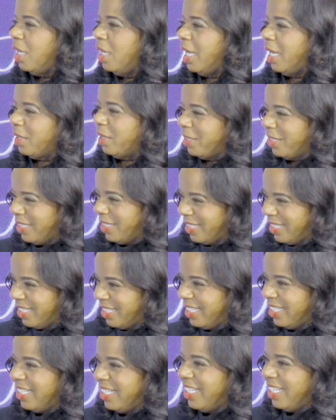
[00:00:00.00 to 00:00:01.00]
Increased
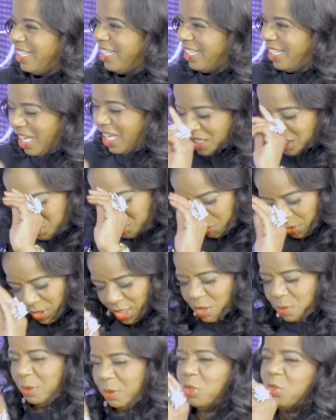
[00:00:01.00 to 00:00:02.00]
Spiritual Foundation.
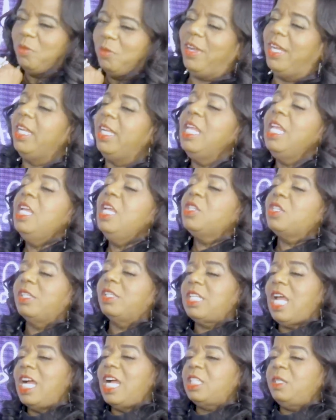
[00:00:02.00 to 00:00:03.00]
So
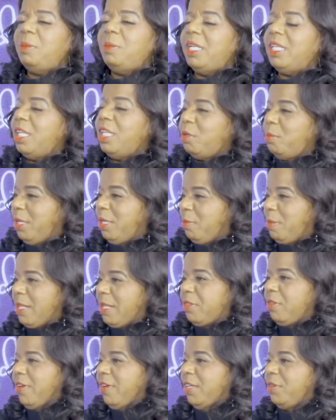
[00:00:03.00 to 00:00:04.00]
talk to me a little bit
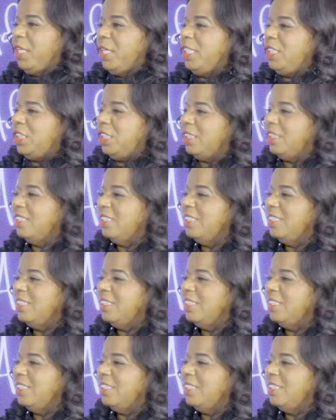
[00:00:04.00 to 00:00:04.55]
about the foundation.